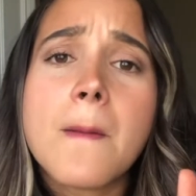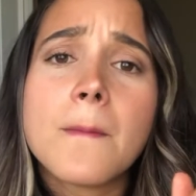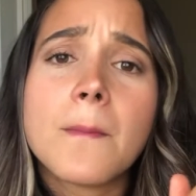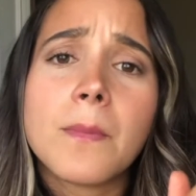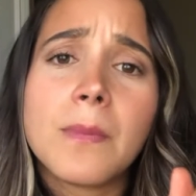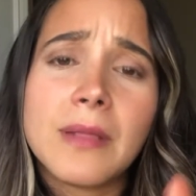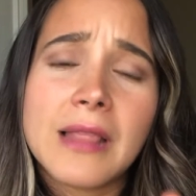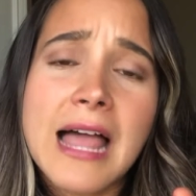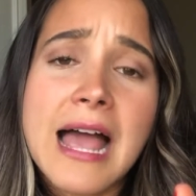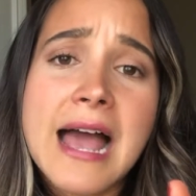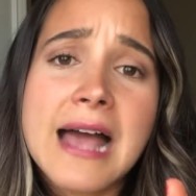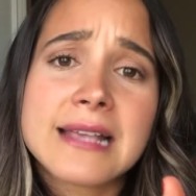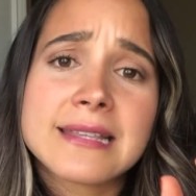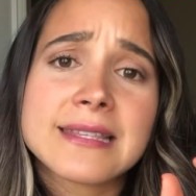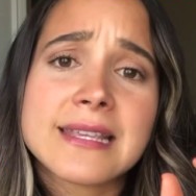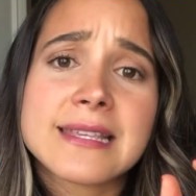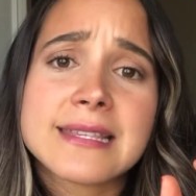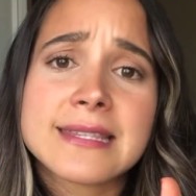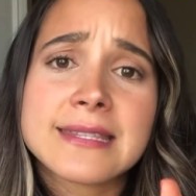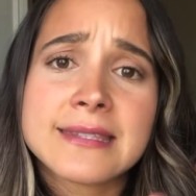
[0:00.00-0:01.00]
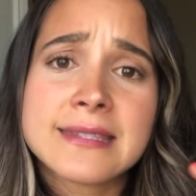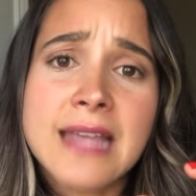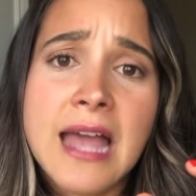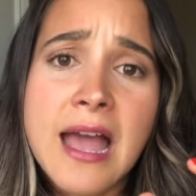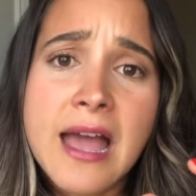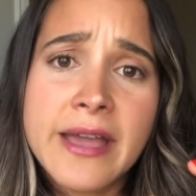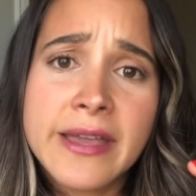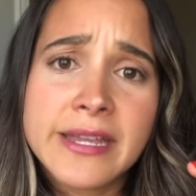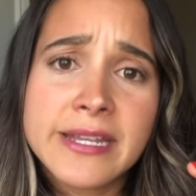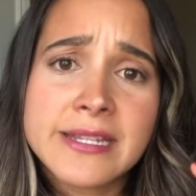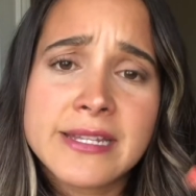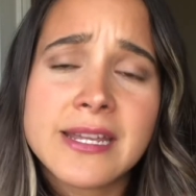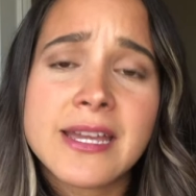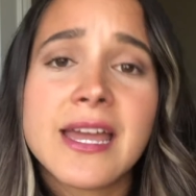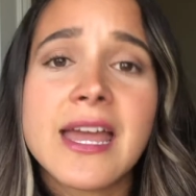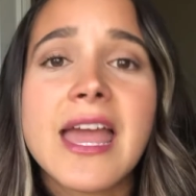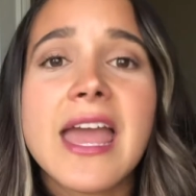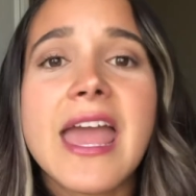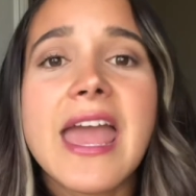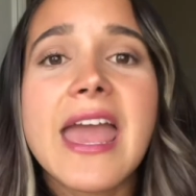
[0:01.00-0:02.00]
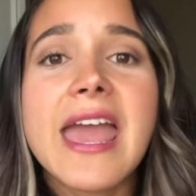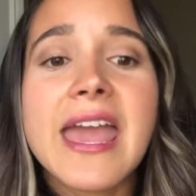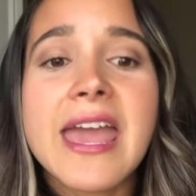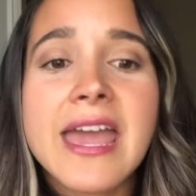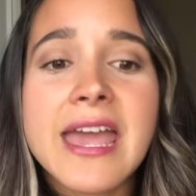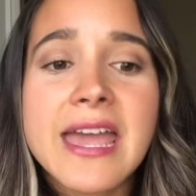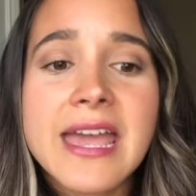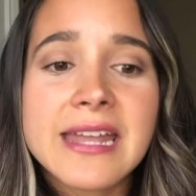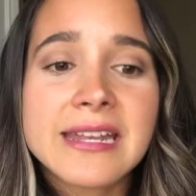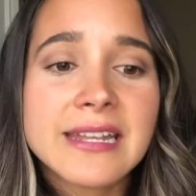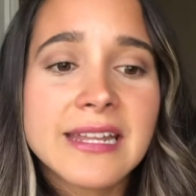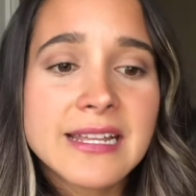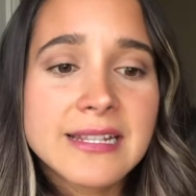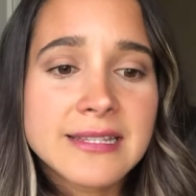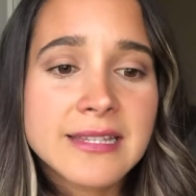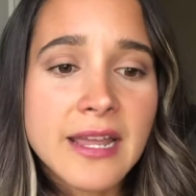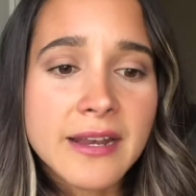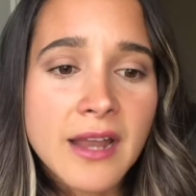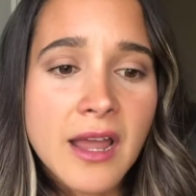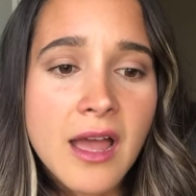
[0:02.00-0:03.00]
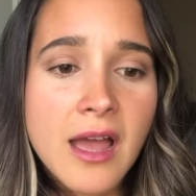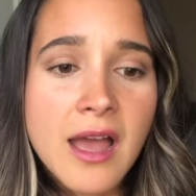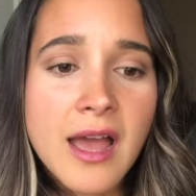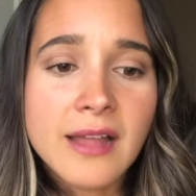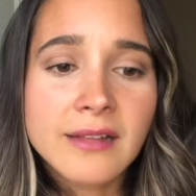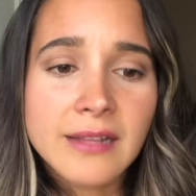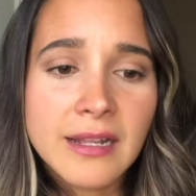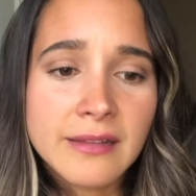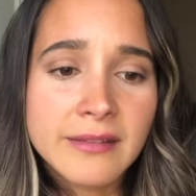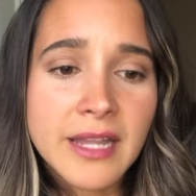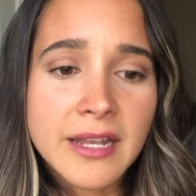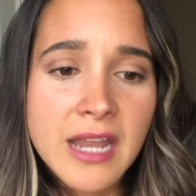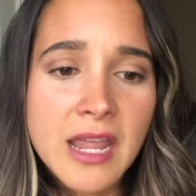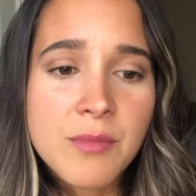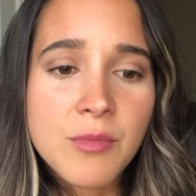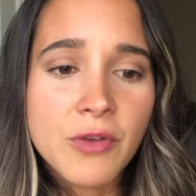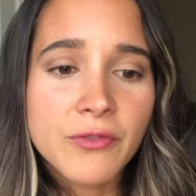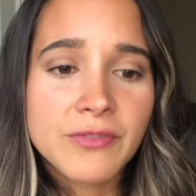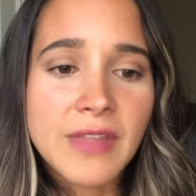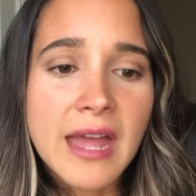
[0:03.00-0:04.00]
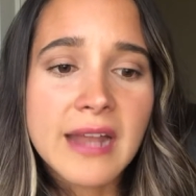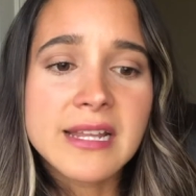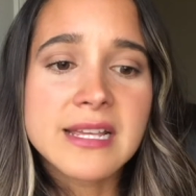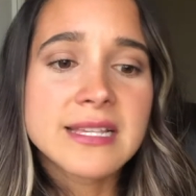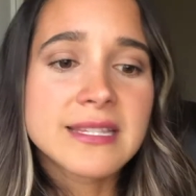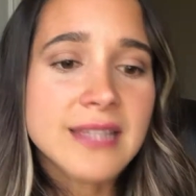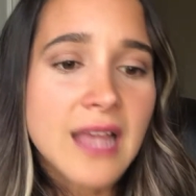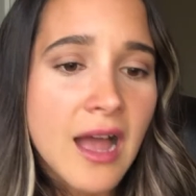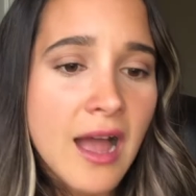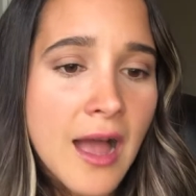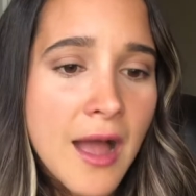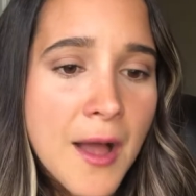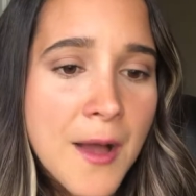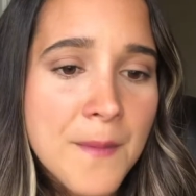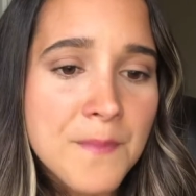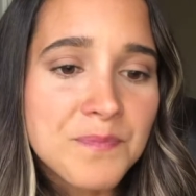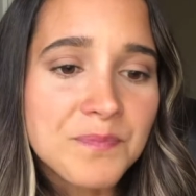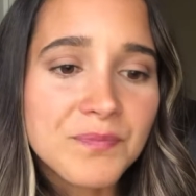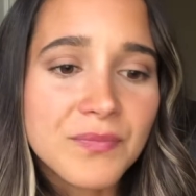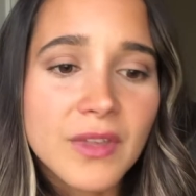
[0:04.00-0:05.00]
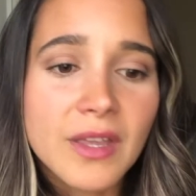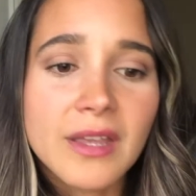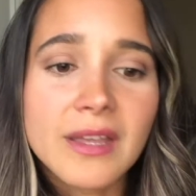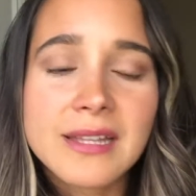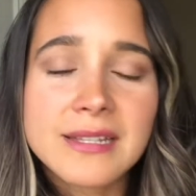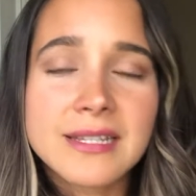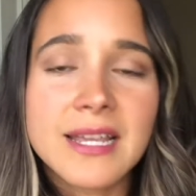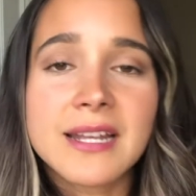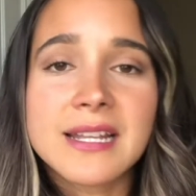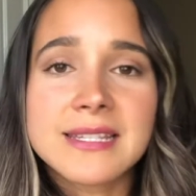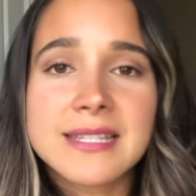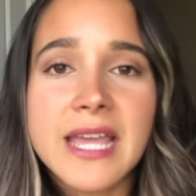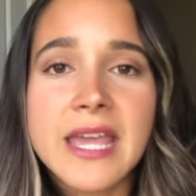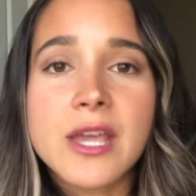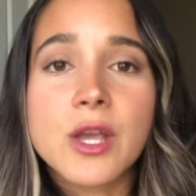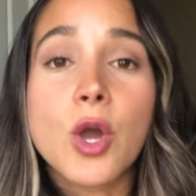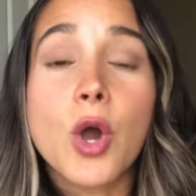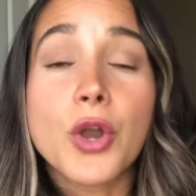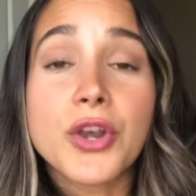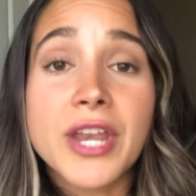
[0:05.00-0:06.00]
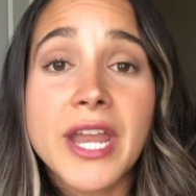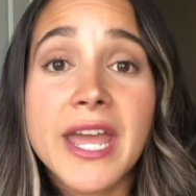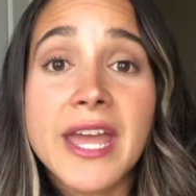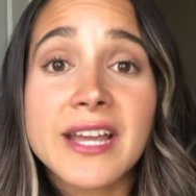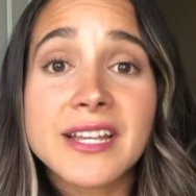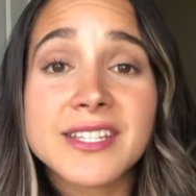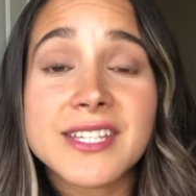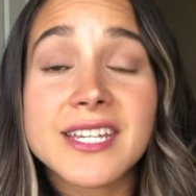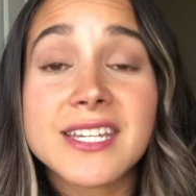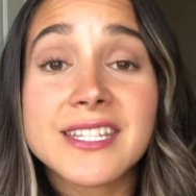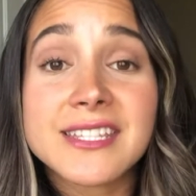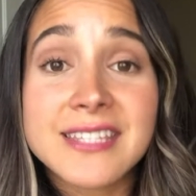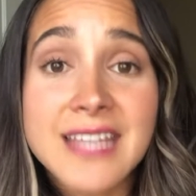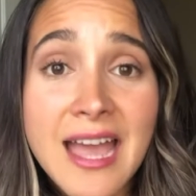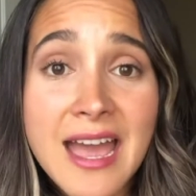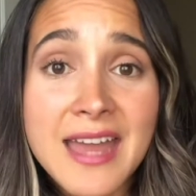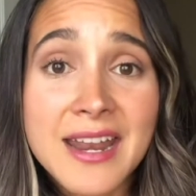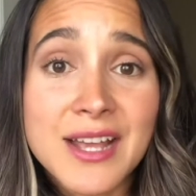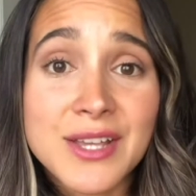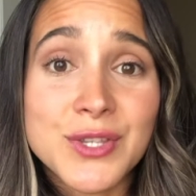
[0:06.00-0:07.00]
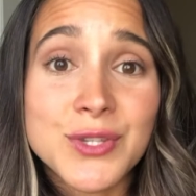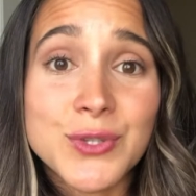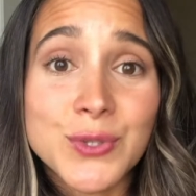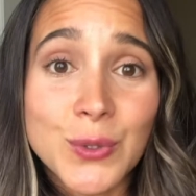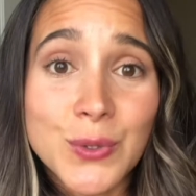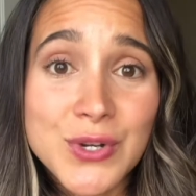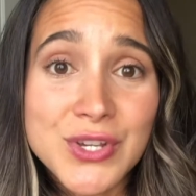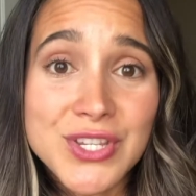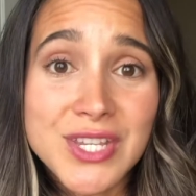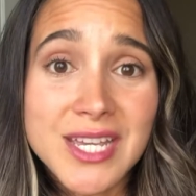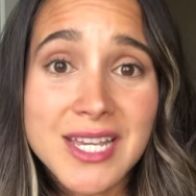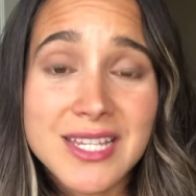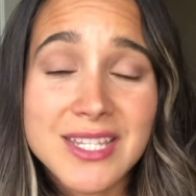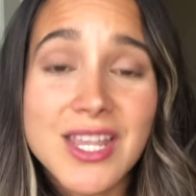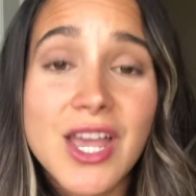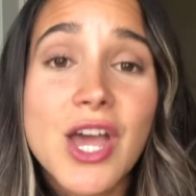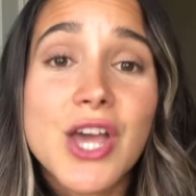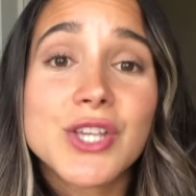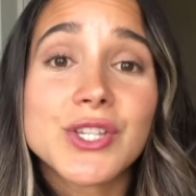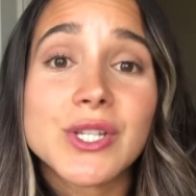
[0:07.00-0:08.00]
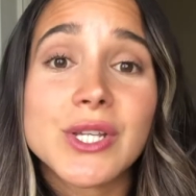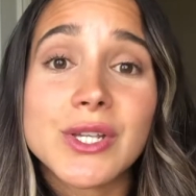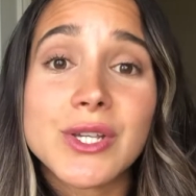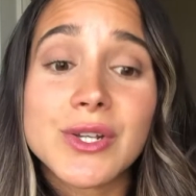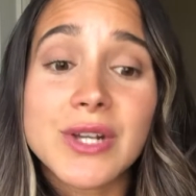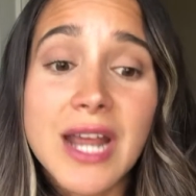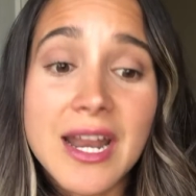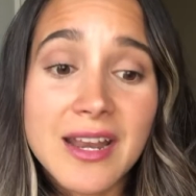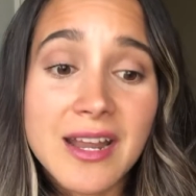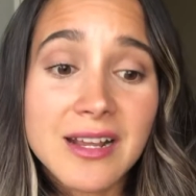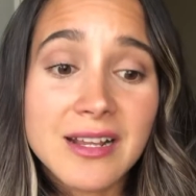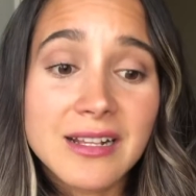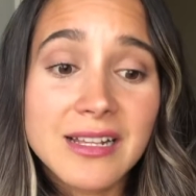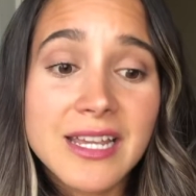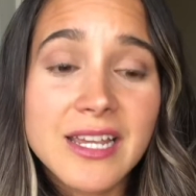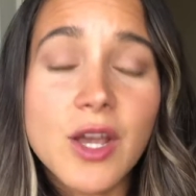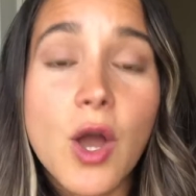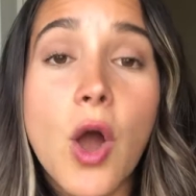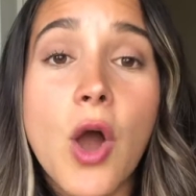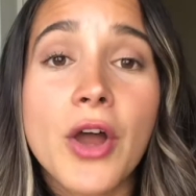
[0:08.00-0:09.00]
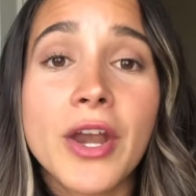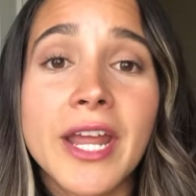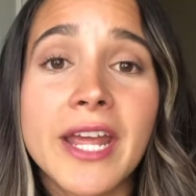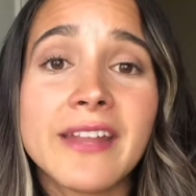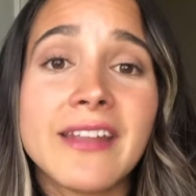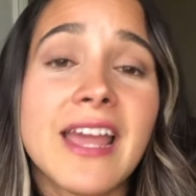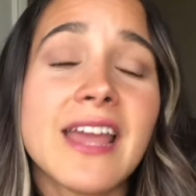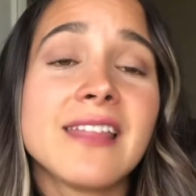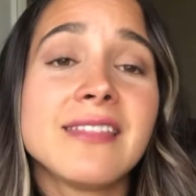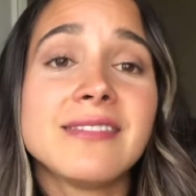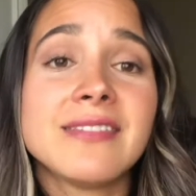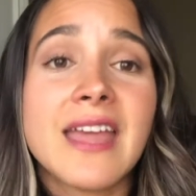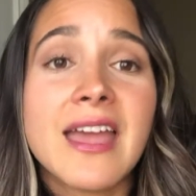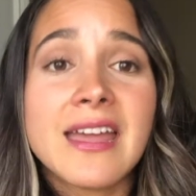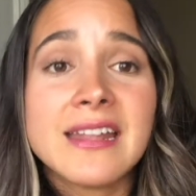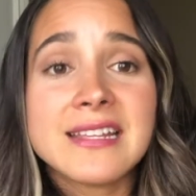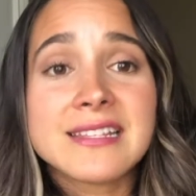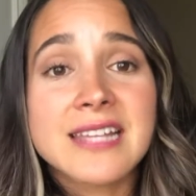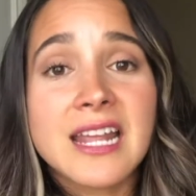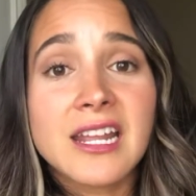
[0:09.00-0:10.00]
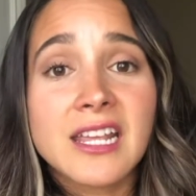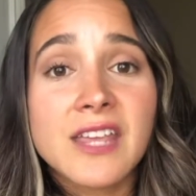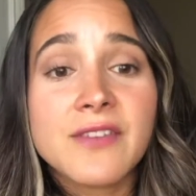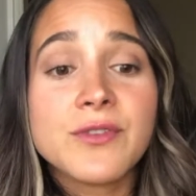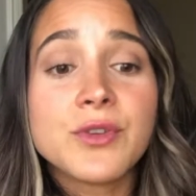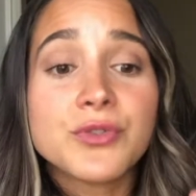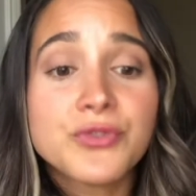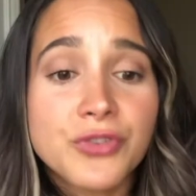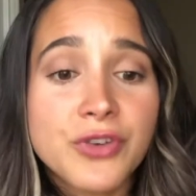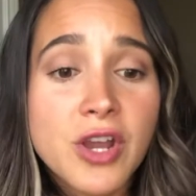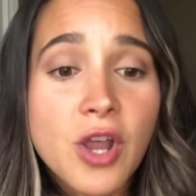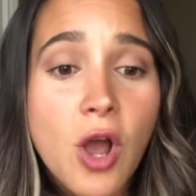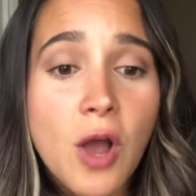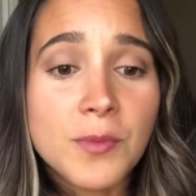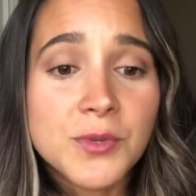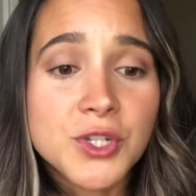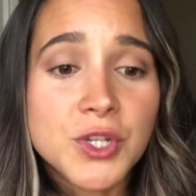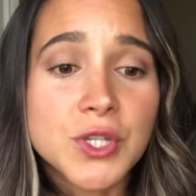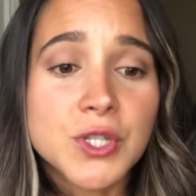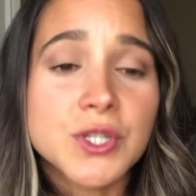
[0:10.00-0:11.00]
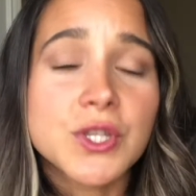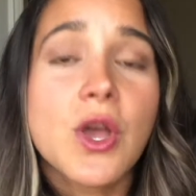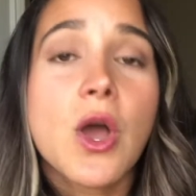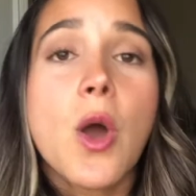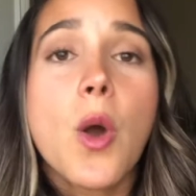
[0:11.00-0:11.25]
plus sign, and it's gonna, the name of that is, it's gonna say Connect Data Sources. So you're gonna click on it, and then it's gonna give you three options.